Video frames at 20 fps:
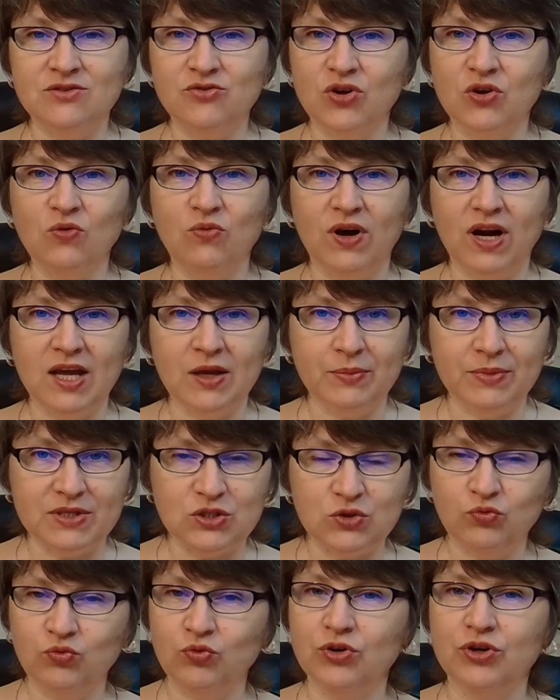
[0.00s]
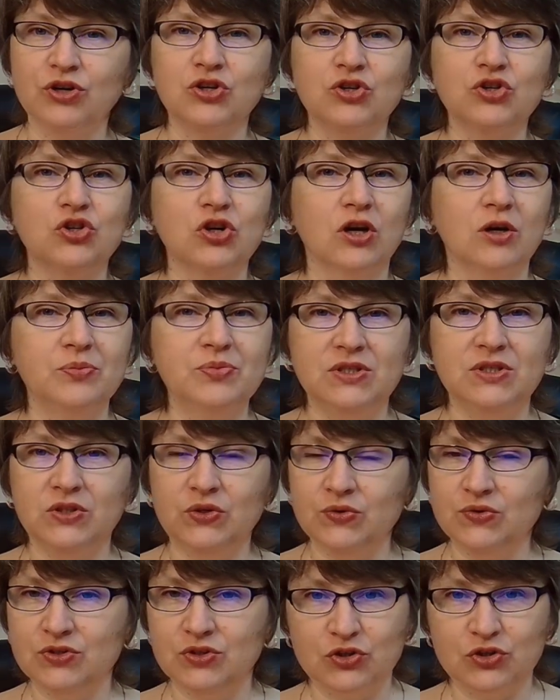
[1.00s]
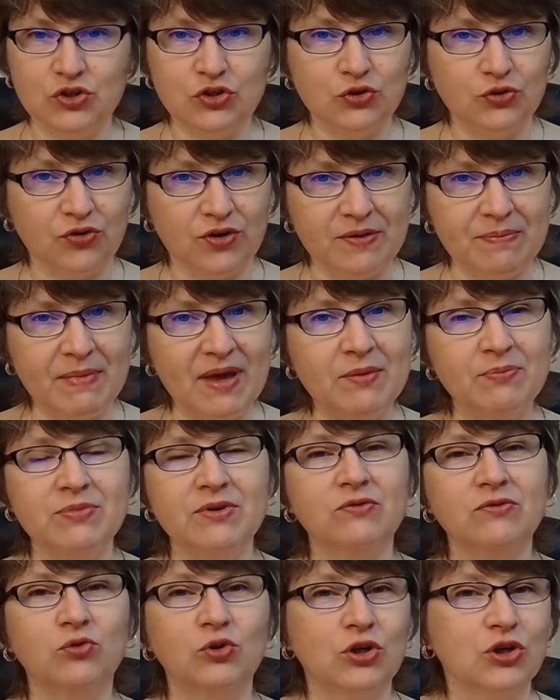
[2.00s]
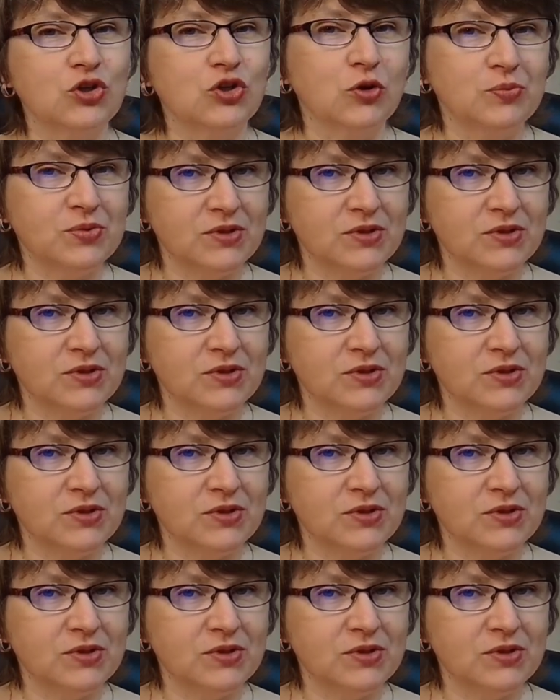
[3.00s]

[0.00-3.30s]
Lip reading: requirements workshops, user story mapping workshops,